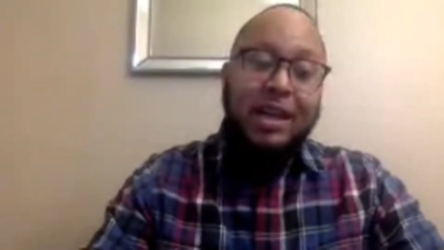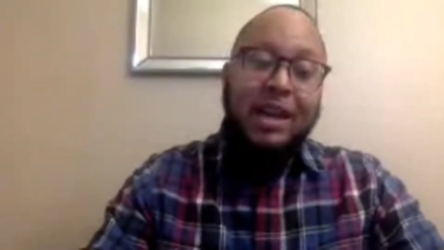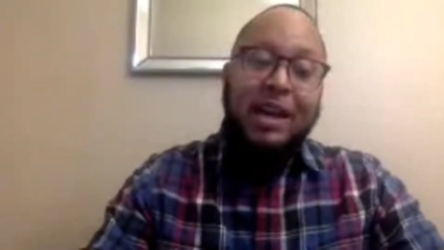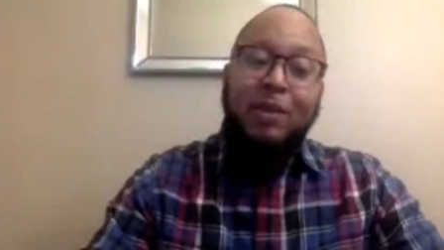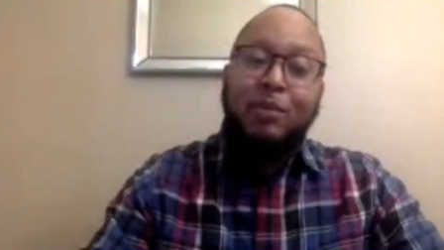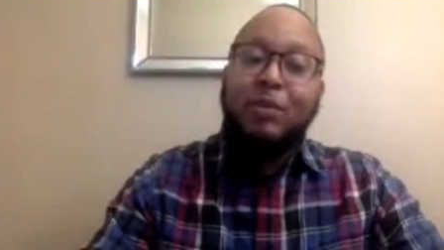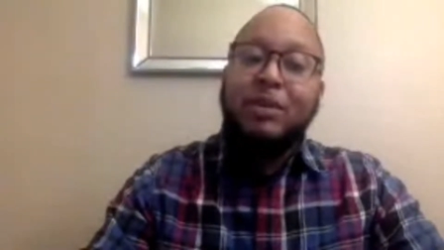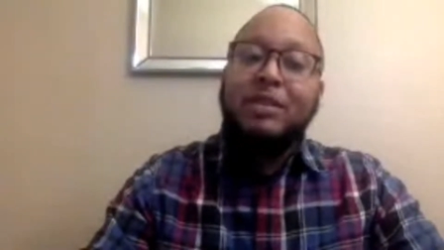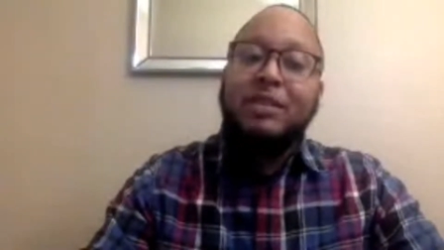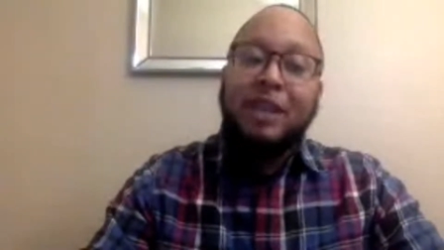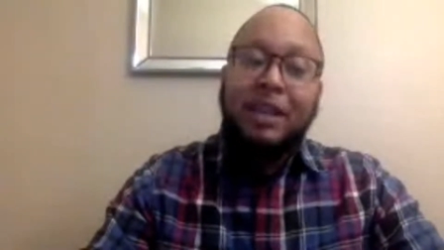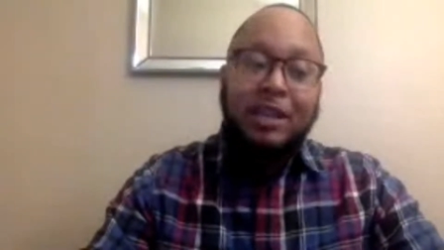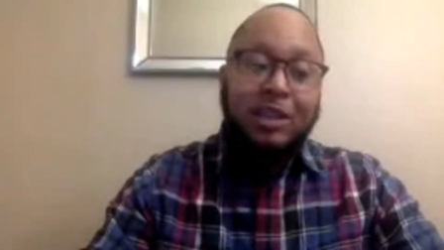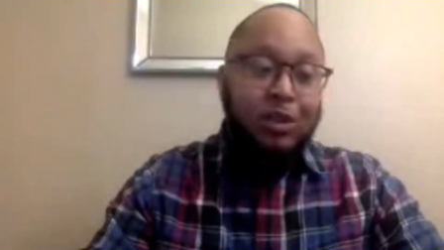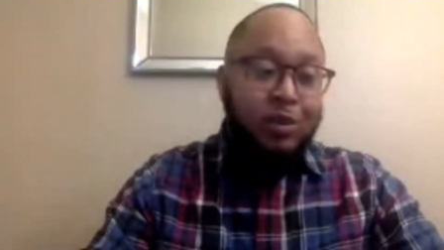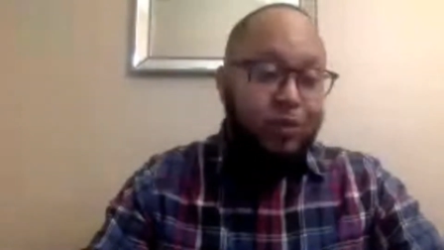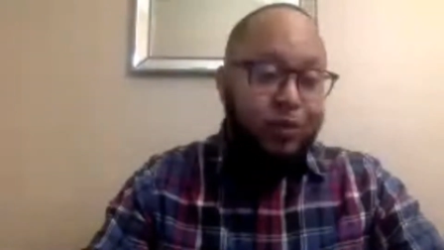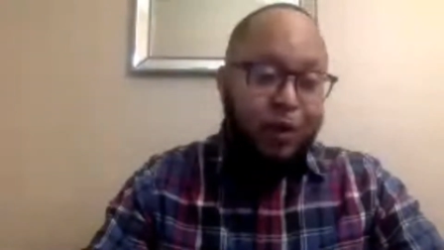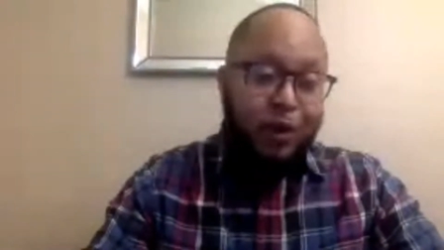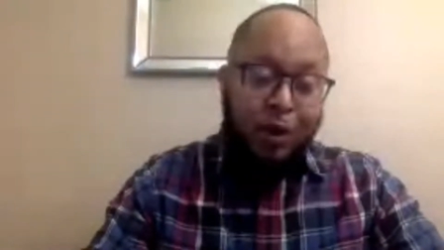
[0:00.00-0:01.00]
And we thank
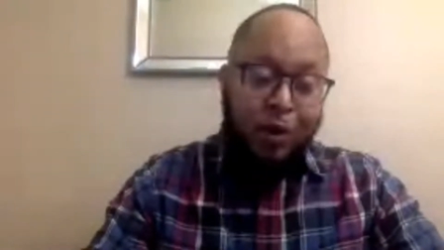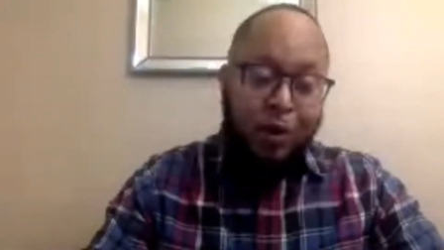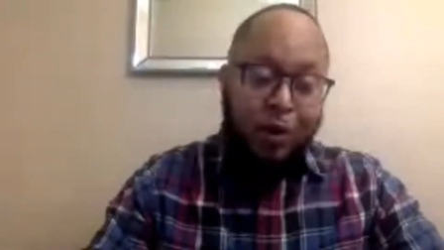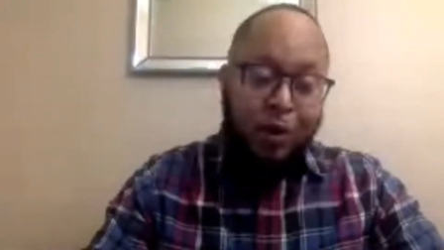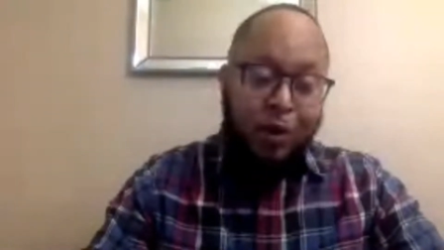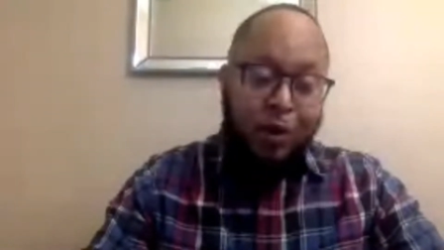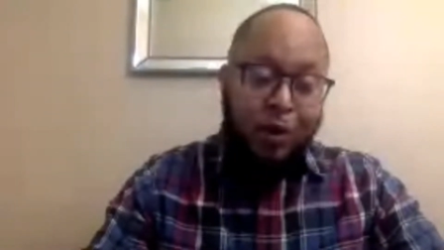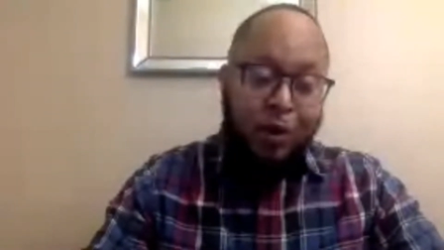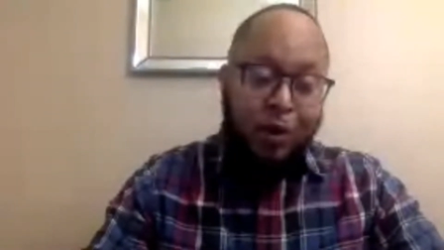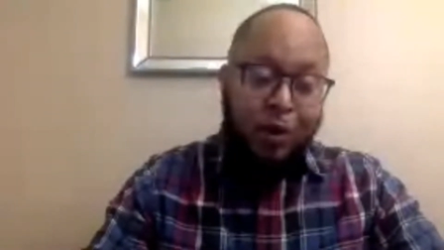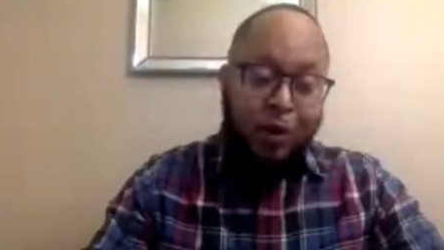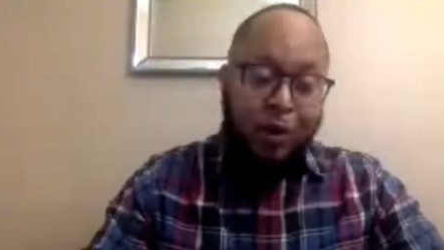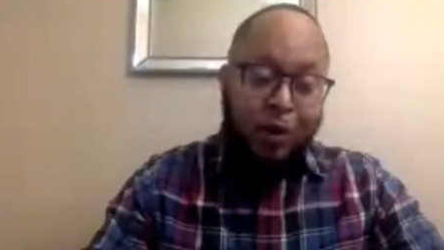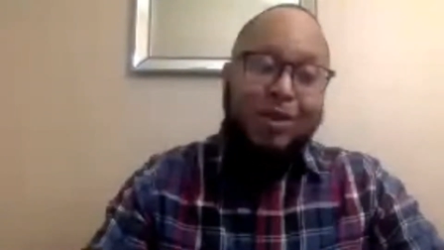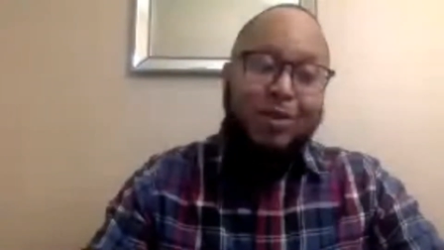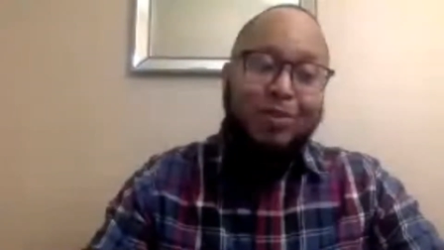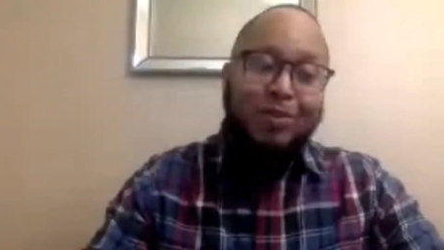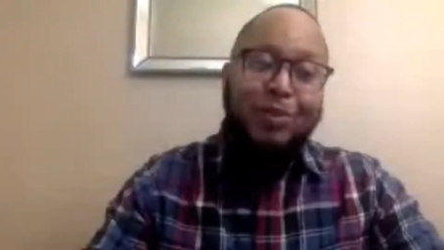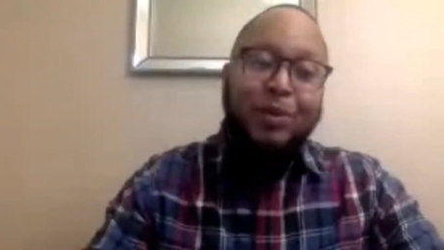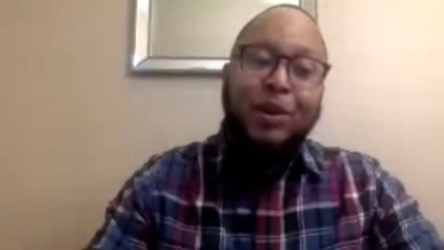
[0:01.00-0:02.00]
you for holding us
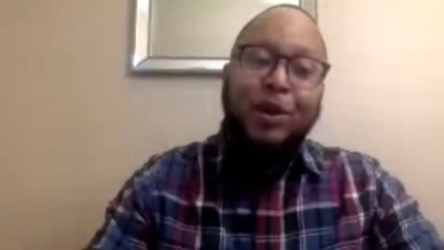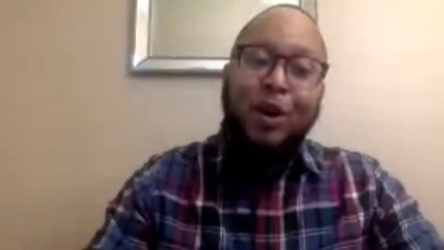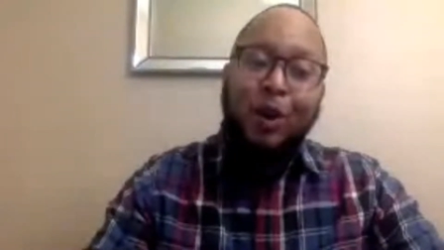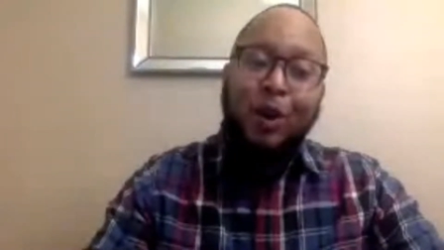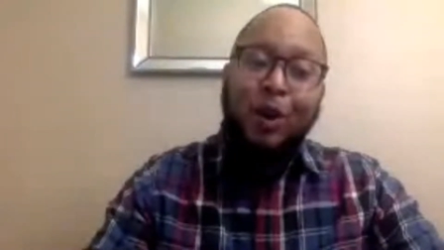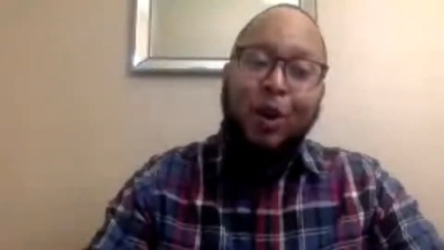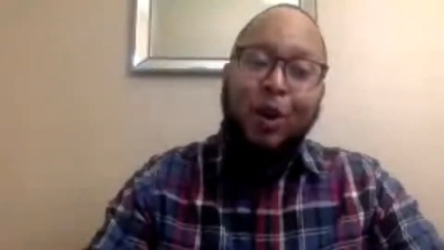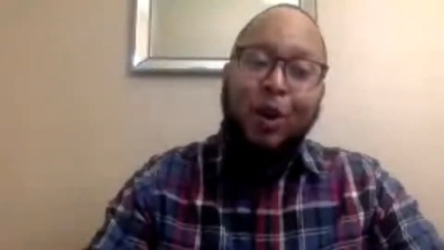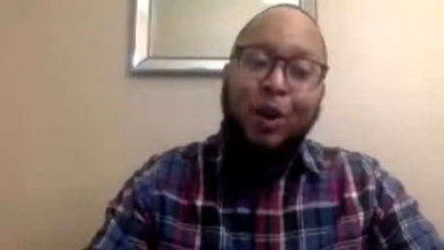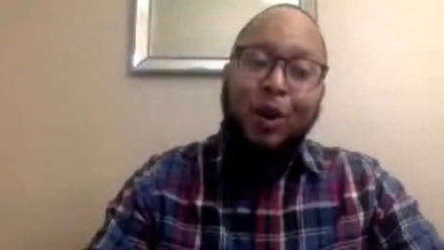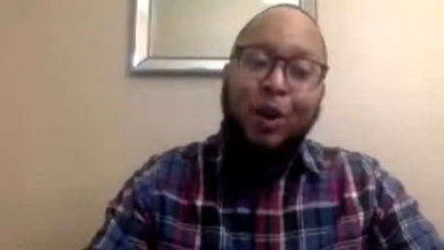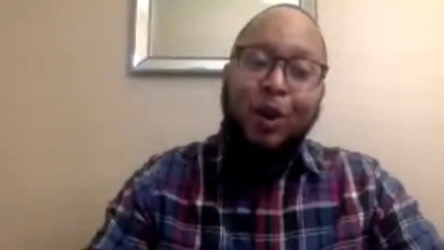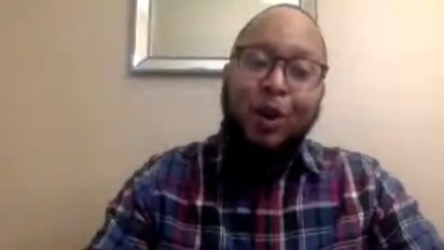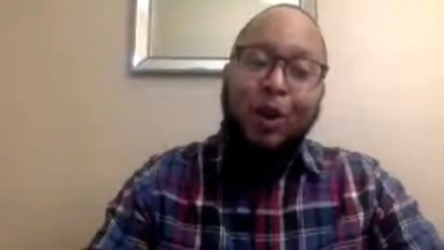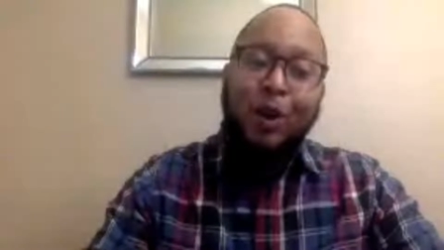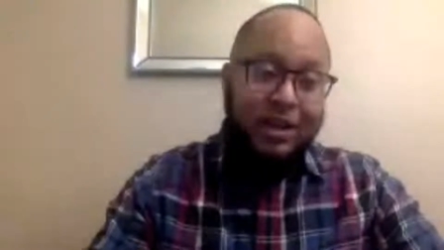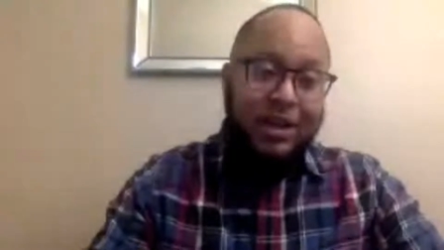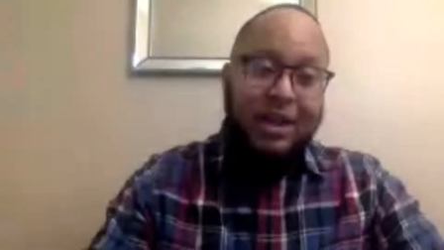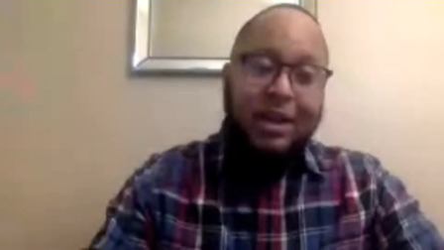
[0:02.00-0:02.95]
down, but also